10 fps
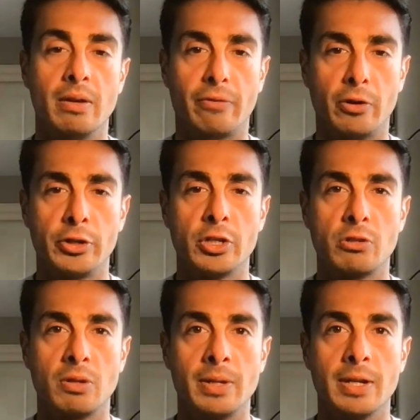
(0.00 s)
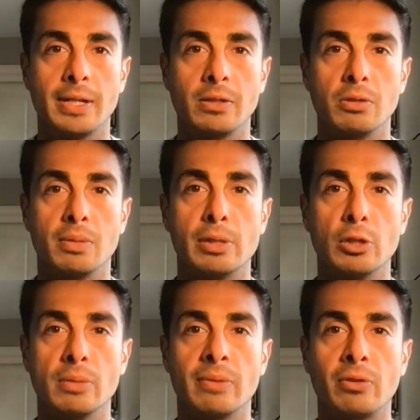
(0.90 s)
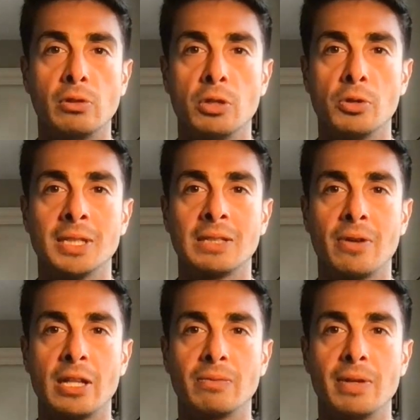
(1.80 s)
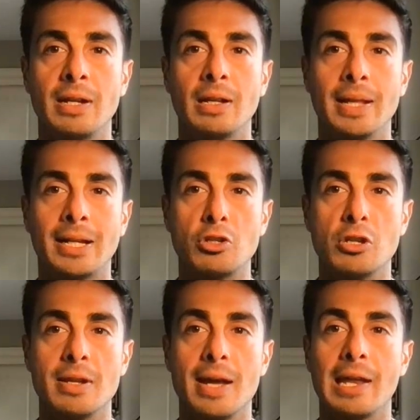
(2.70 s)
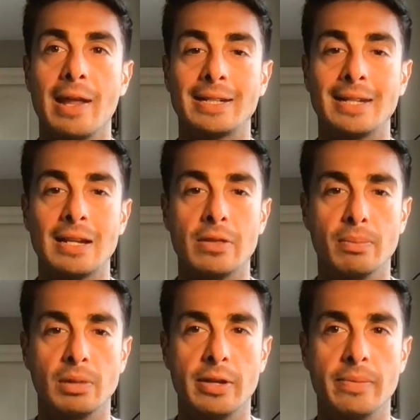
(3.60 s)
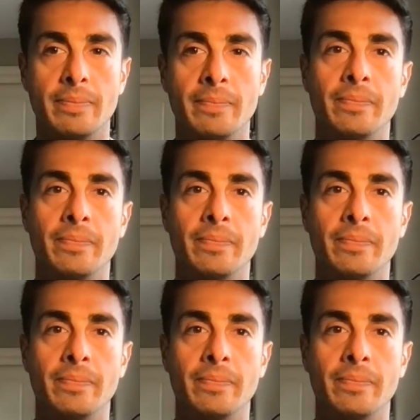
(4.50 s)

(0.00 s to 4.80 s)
further contributing to the buildup of glucose 6-phosphate, glycogen, and lactate in the blood.